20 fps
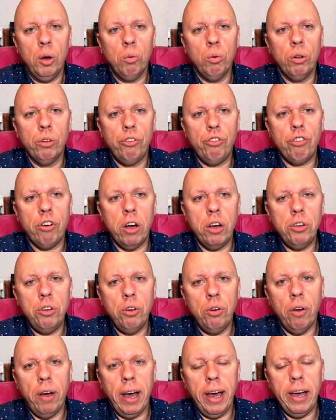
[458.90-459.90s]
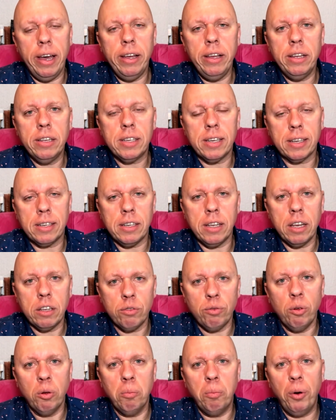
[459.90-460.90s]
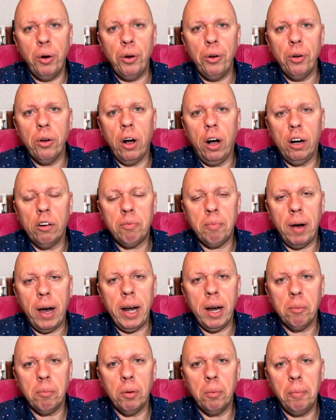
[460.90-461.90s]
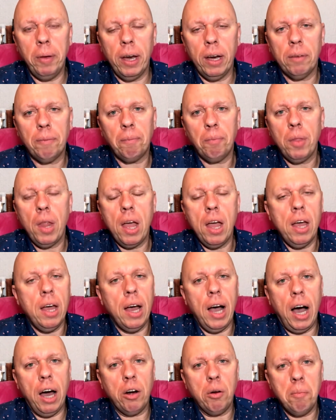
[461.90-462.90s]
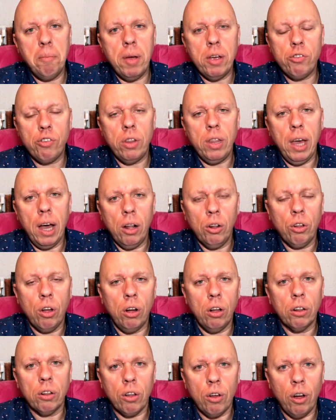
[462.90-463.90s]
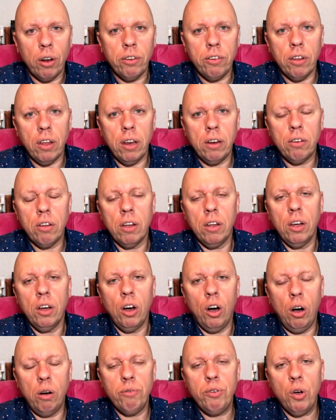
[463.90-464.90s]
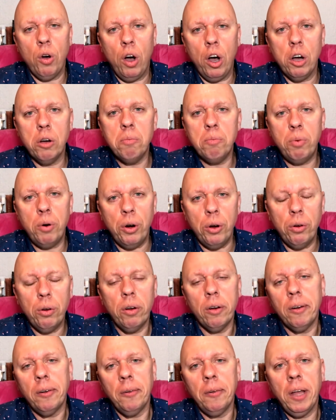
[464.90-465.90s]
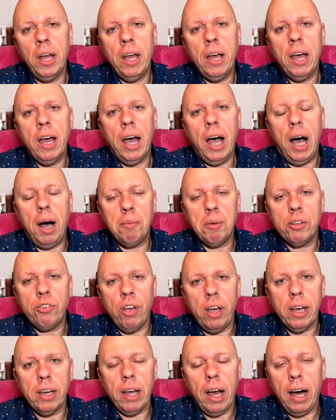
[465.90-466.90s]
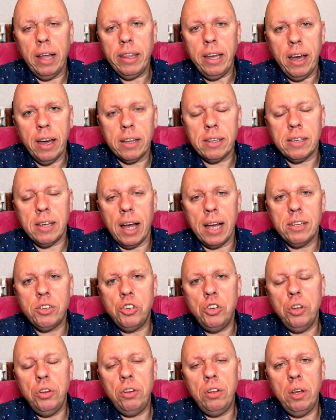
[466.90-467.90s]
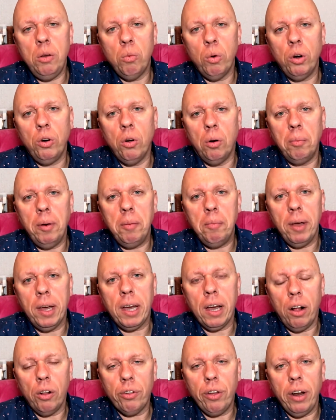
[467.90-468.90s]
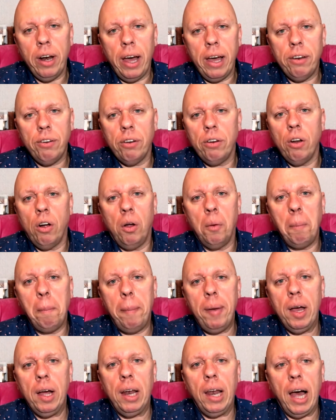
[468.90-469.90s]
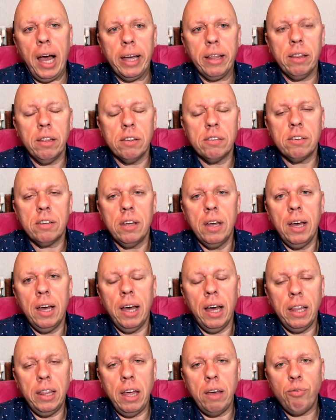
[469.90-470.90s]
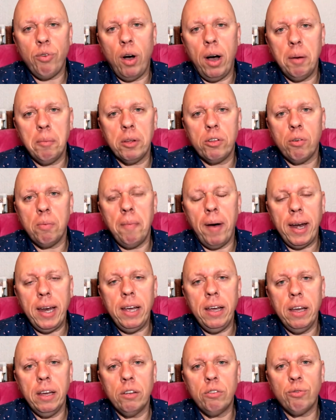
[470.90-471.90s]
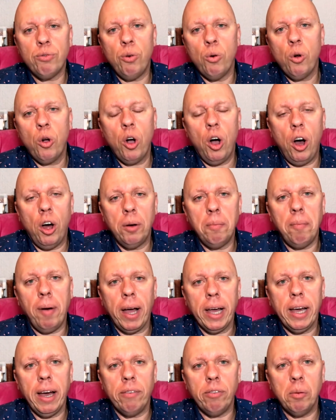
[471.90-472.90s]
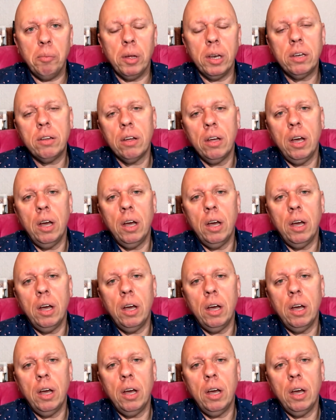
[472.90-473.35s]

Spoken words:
We'll show you a successful brew of pineapple beer, how to measure the alcohol content of your home brew, how the excise duty would normally be calculated on beer like this, and therefore how much money is foregone by government